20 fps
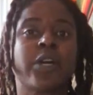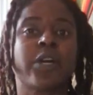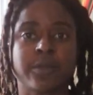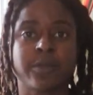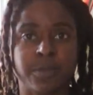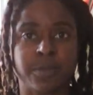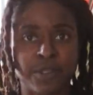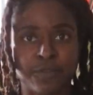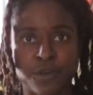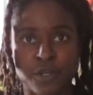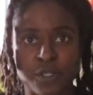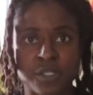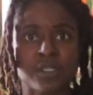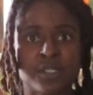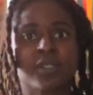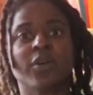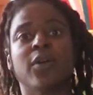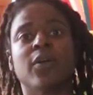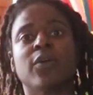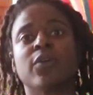
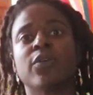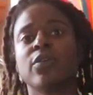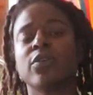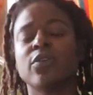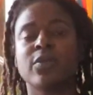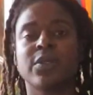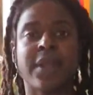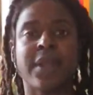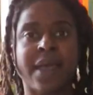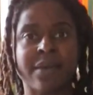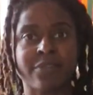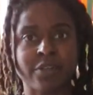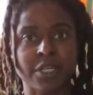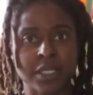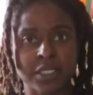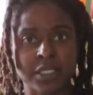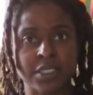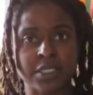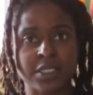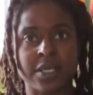versatile. You can have it at any
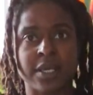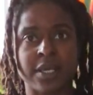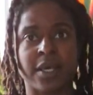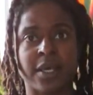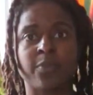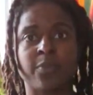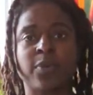temp.